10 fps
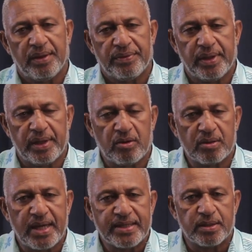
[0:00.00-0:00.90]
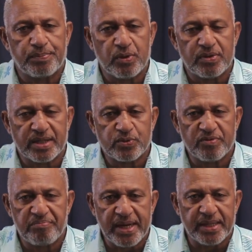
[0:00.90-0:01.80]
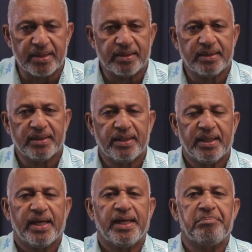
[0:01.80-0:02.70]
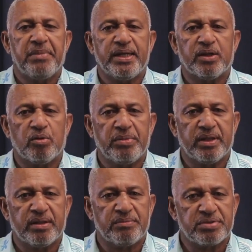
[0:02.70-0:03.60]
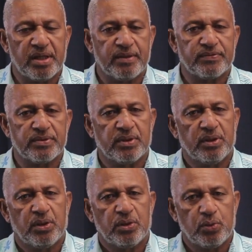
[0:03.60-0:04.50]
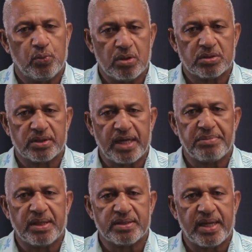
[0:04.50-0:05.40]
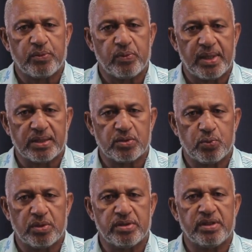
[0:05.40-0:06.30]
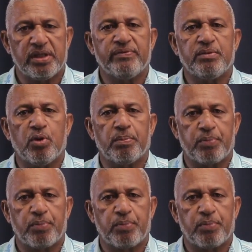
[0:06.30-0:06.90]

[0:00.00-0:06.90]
They recognized the progress we've made, and many committed themselves to work side by side with us towards an even more